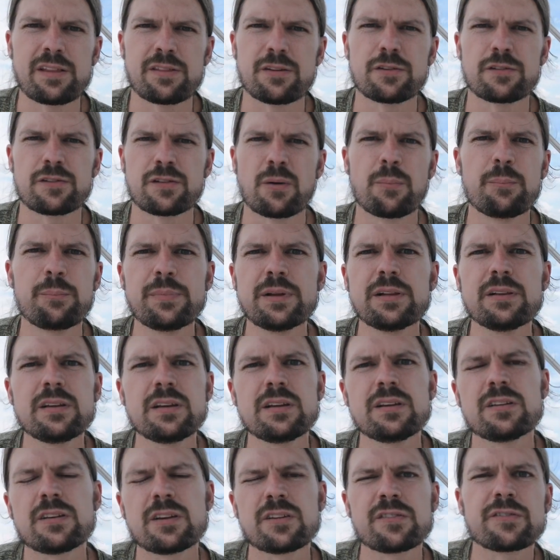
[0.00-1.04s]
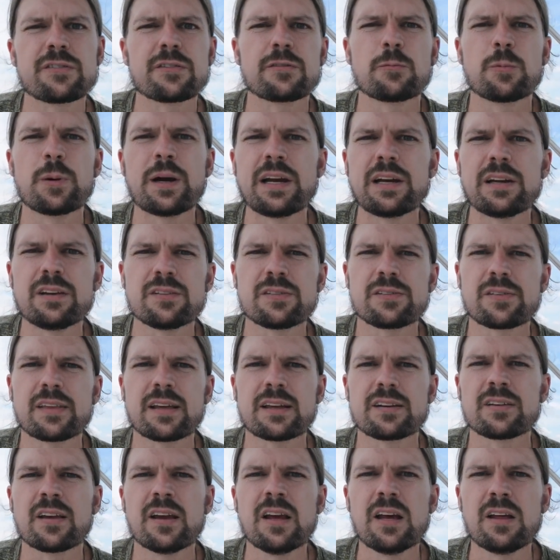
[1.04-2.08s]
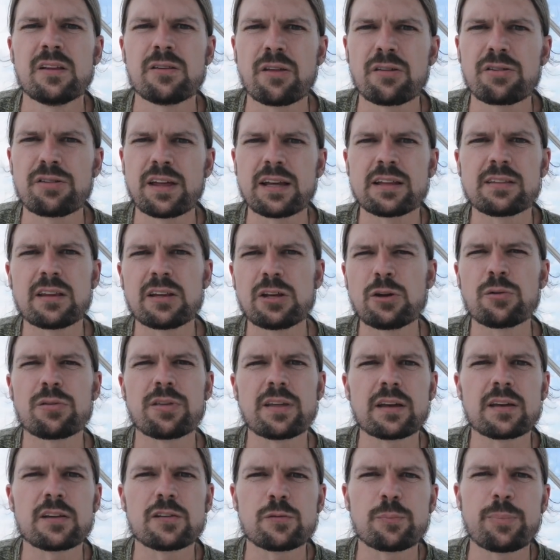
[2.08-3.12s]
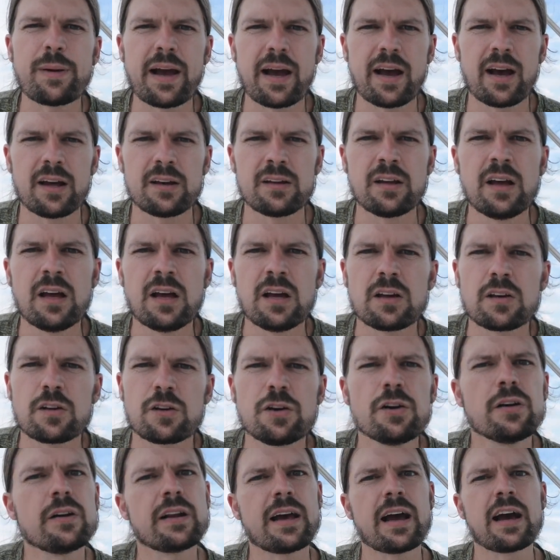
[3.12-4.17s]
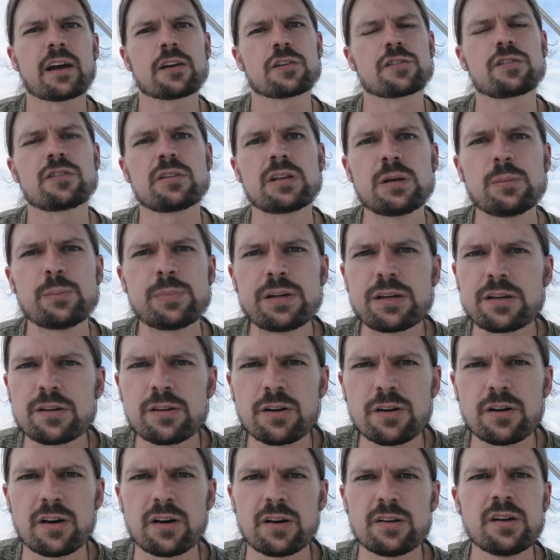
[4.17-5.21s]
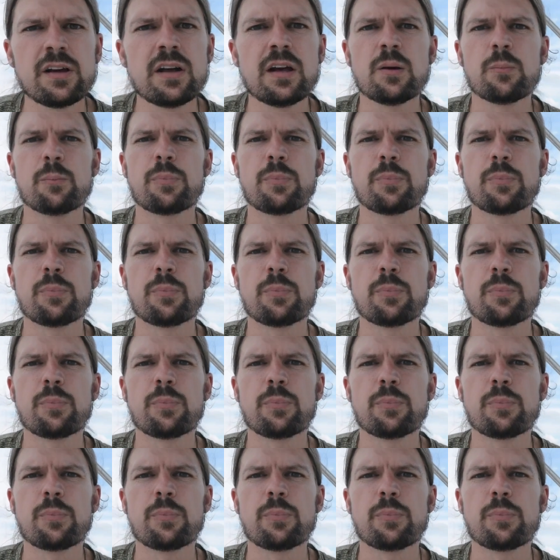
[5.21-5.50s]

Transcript: There's a million different ways that the thing that you think is bad could actually be good,